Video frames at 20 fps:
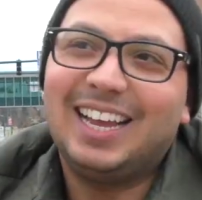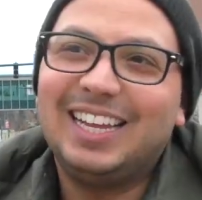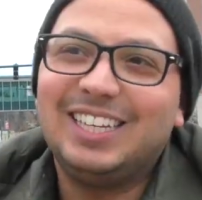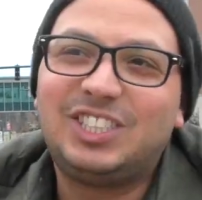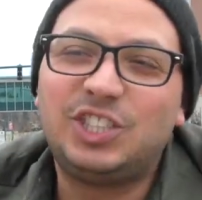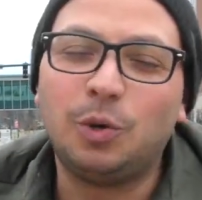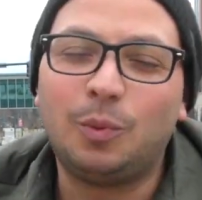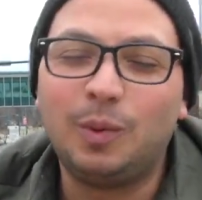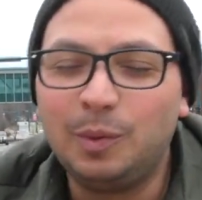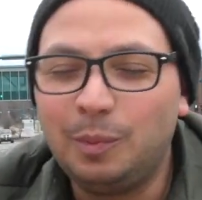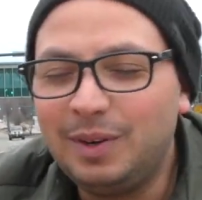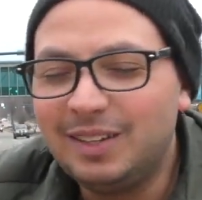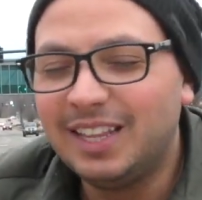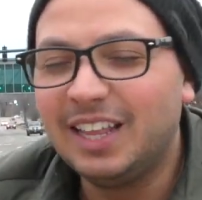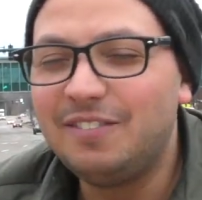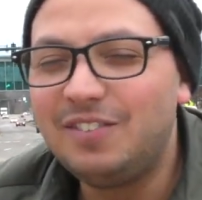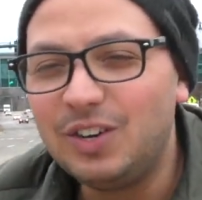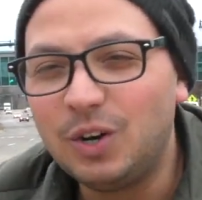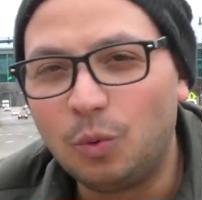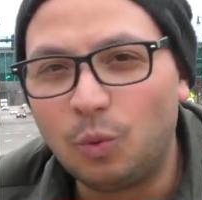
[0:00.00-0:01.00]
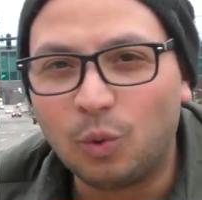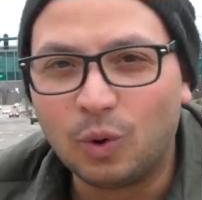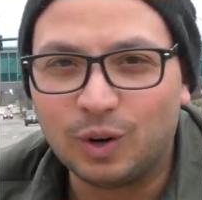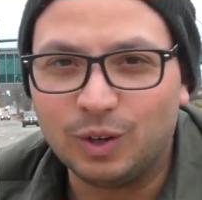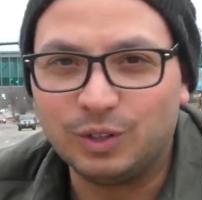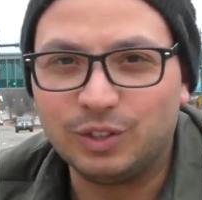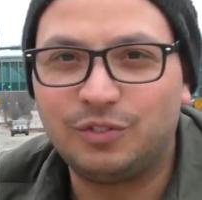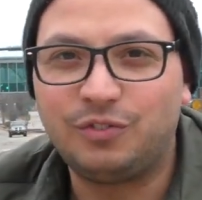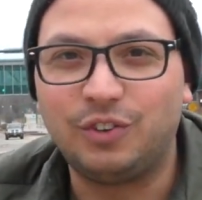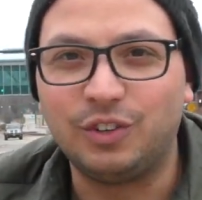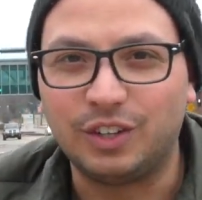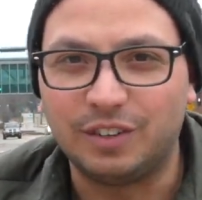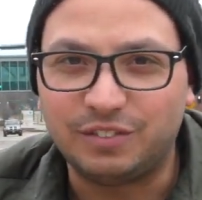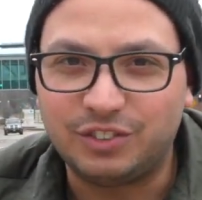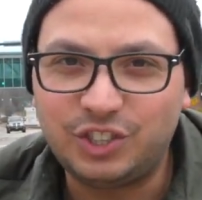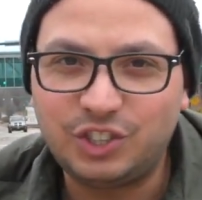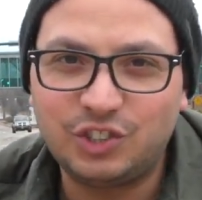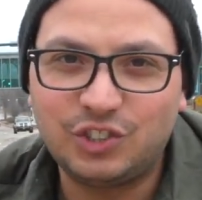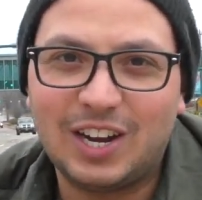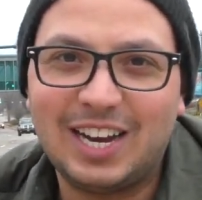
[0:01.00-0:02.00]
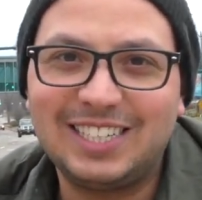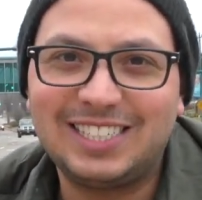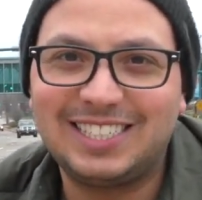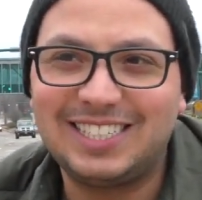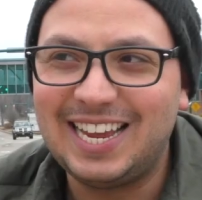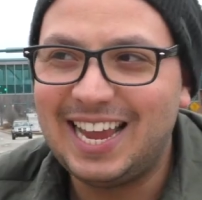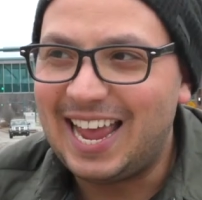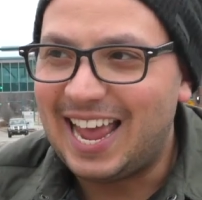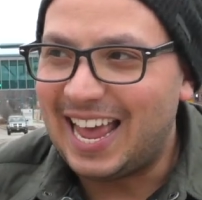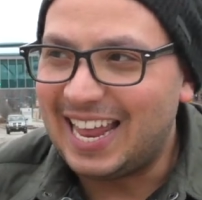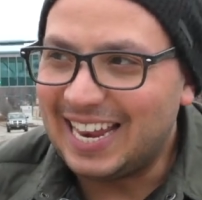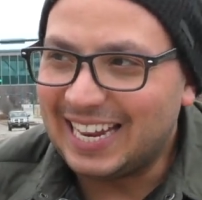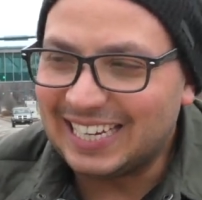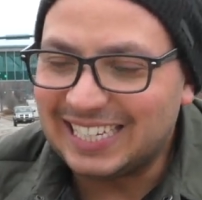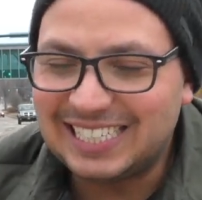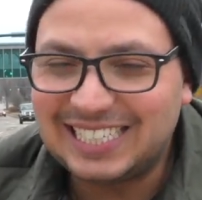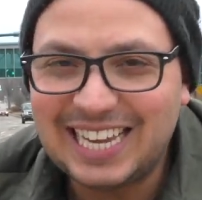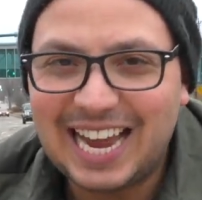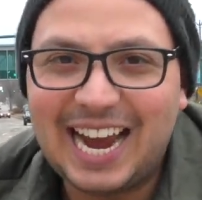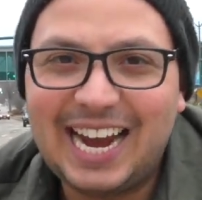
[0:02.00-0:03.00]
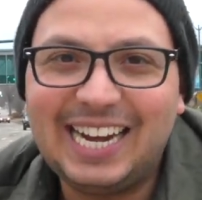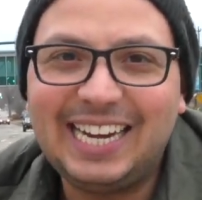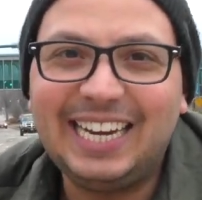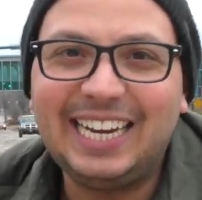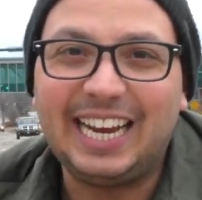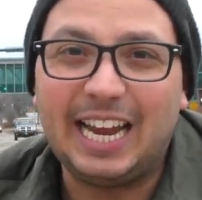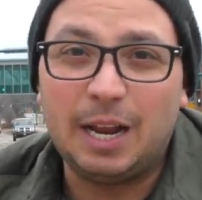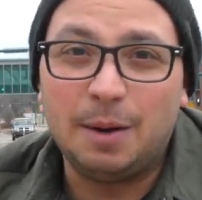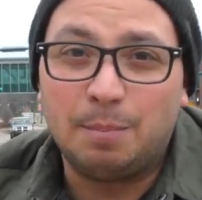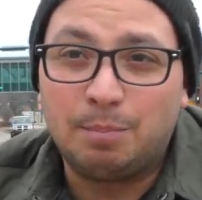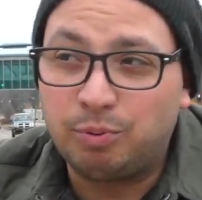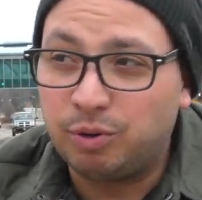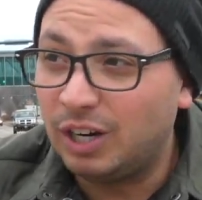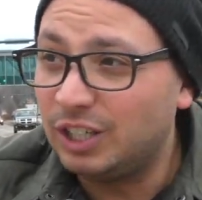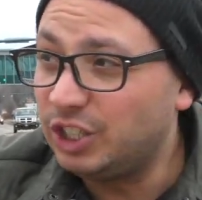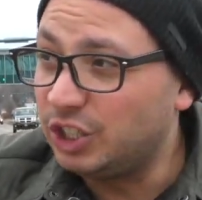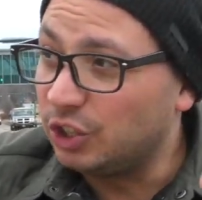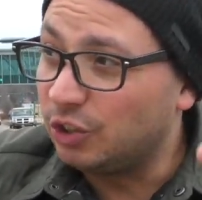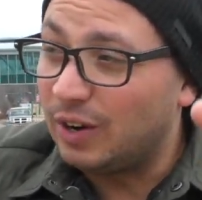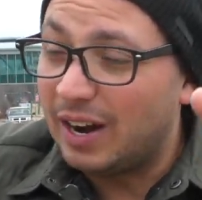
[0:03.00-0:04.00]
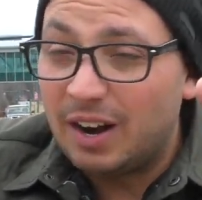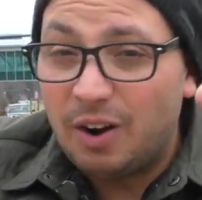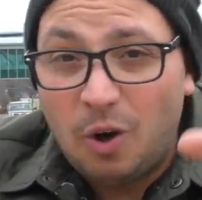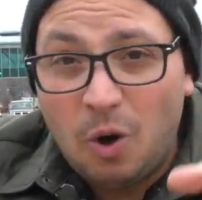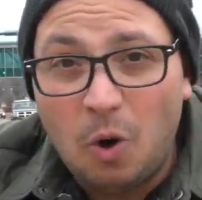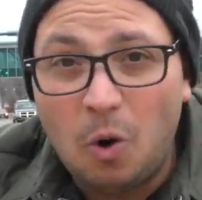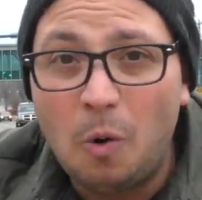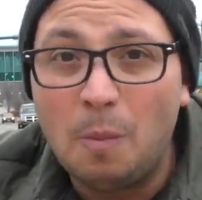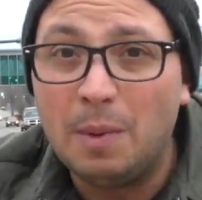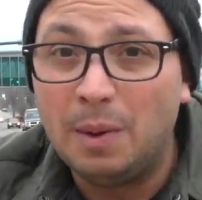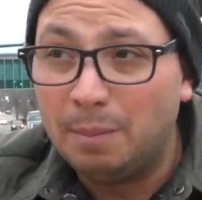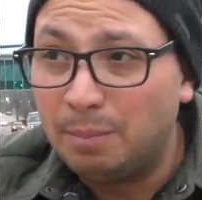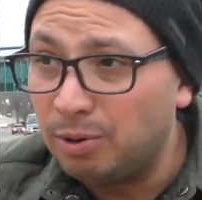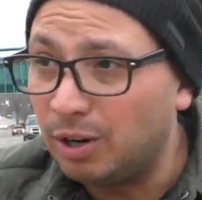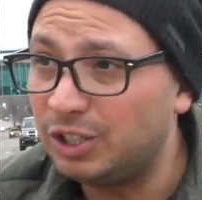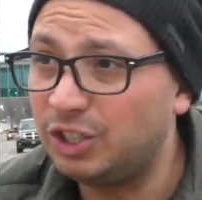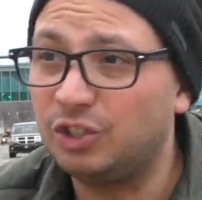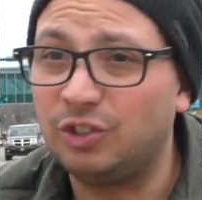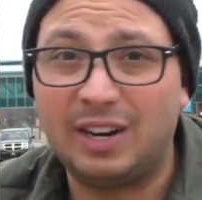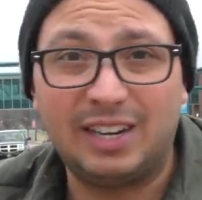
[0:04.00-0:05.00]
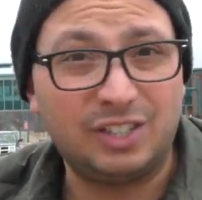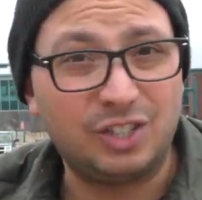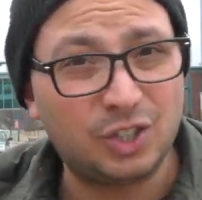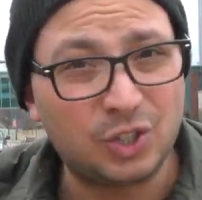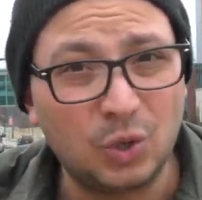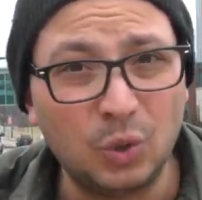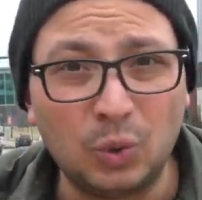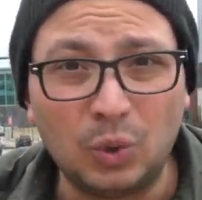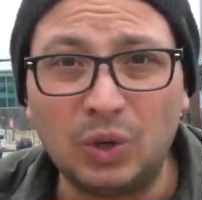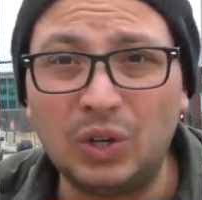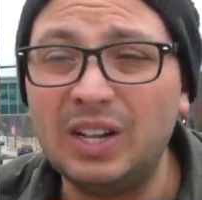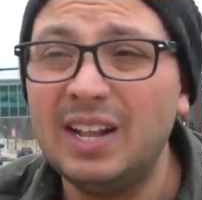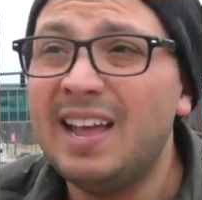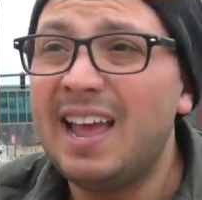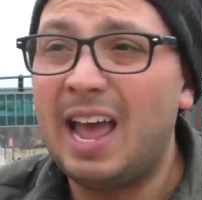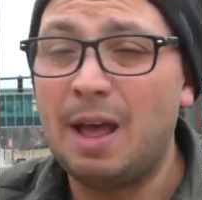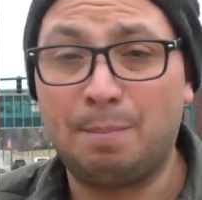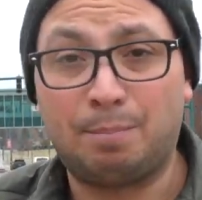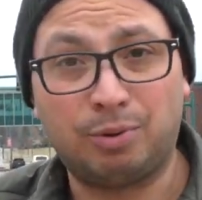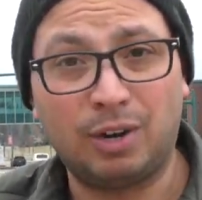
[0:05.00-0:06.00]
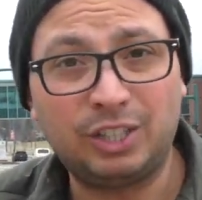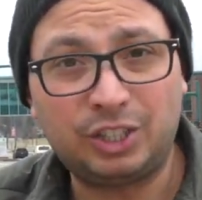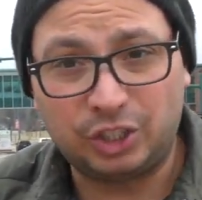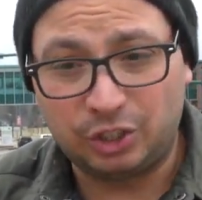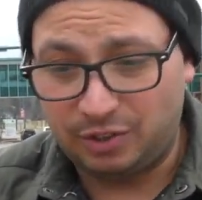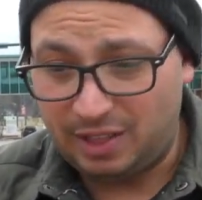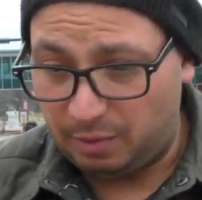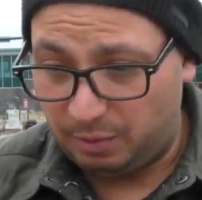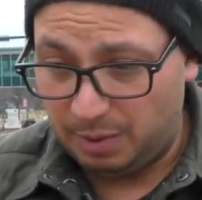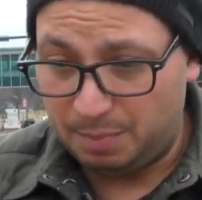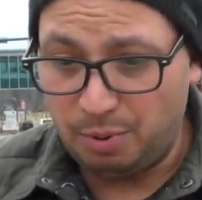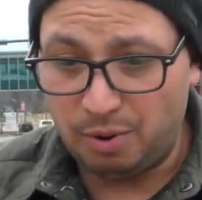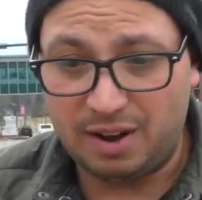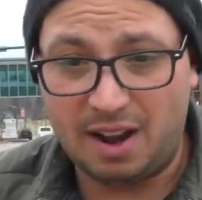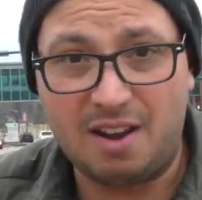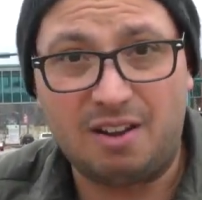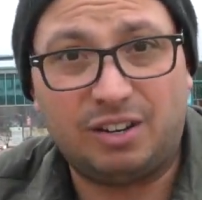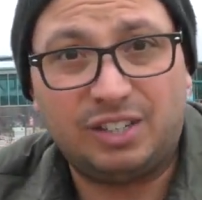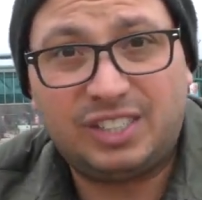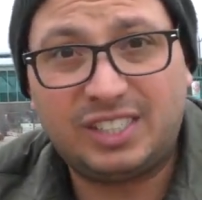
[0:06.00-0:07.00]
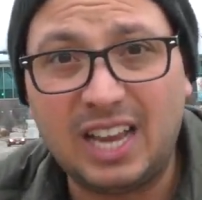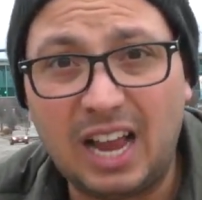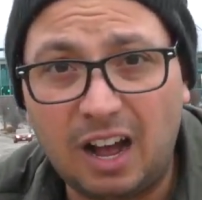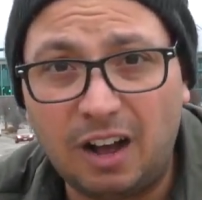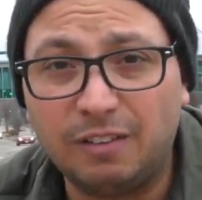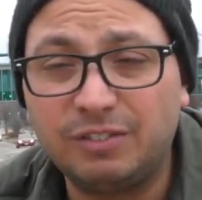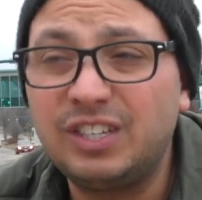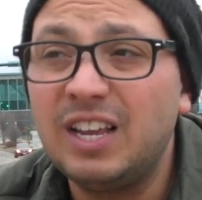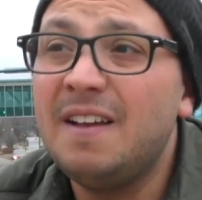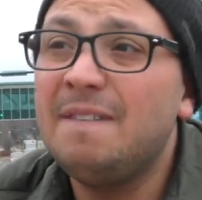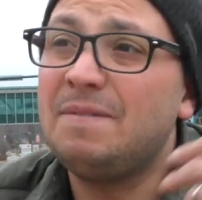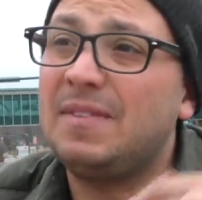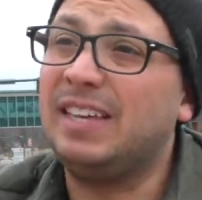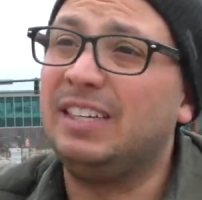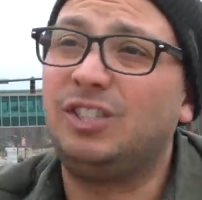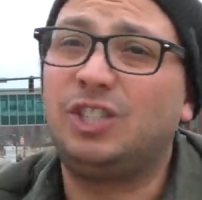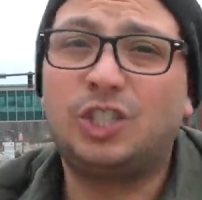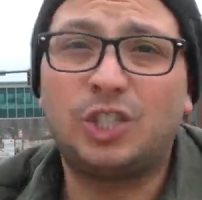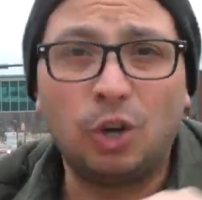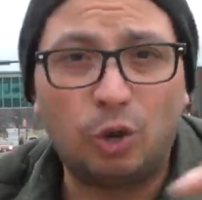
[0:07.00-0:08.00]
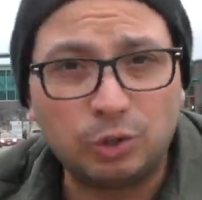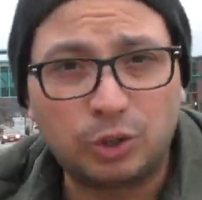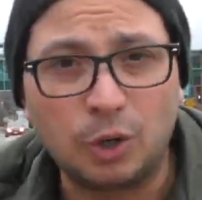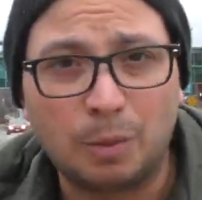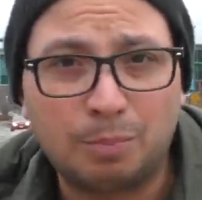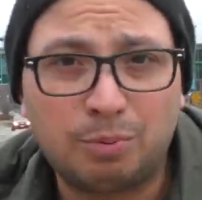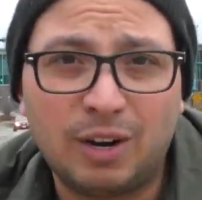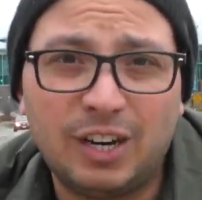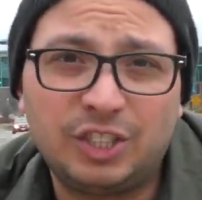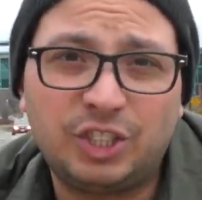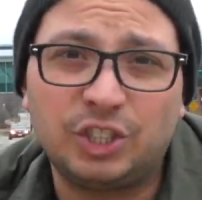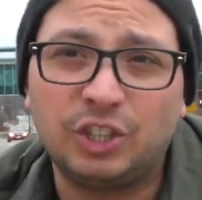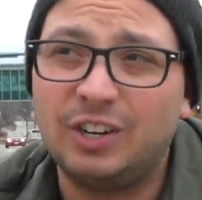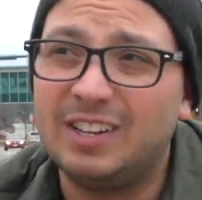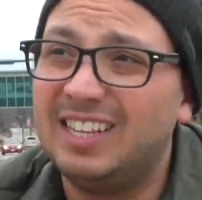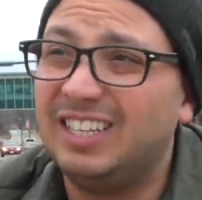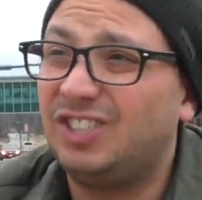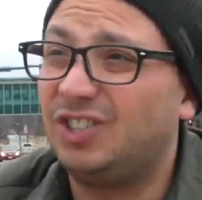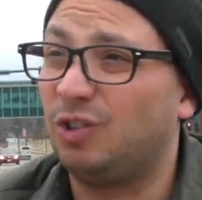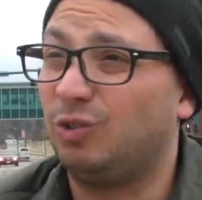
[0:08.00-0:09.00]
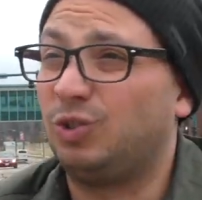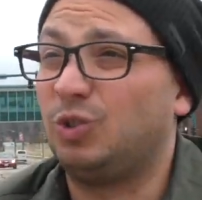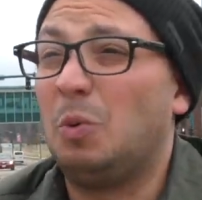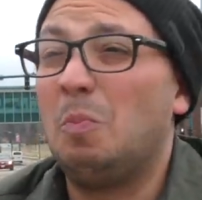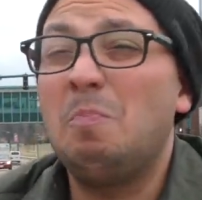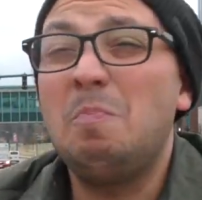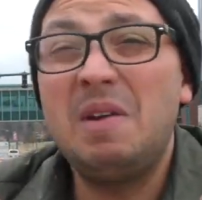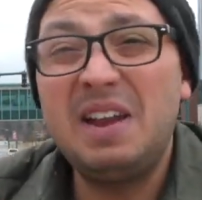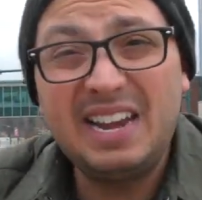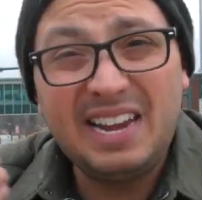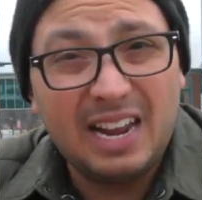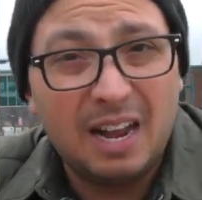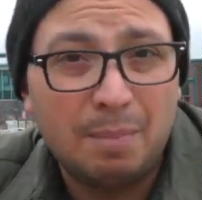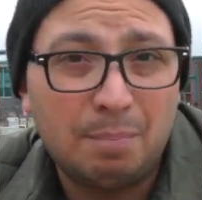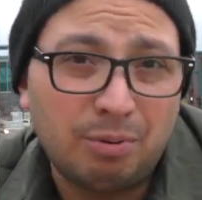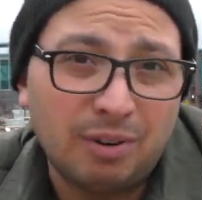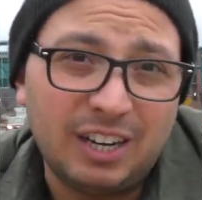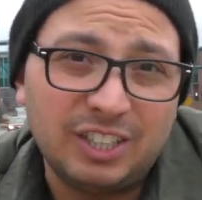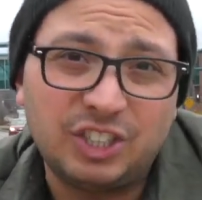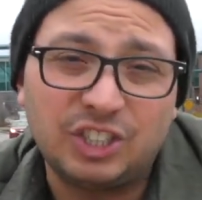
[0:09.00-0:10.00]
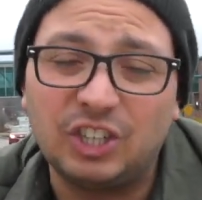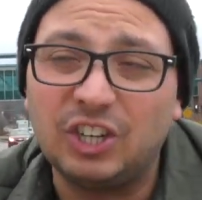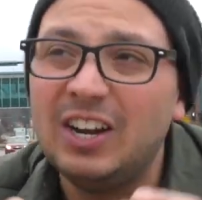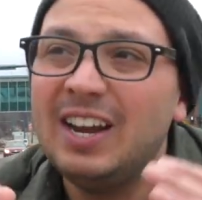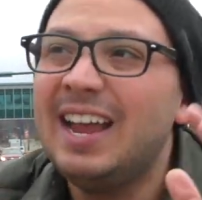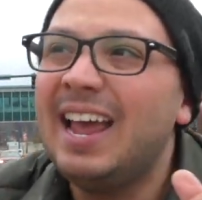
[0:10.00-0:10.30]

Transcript: And so when we live in a world full of stress and anxiety and pressure at home and pressure at school and pressure that we put on ourselves and social pressure and then social media pressure,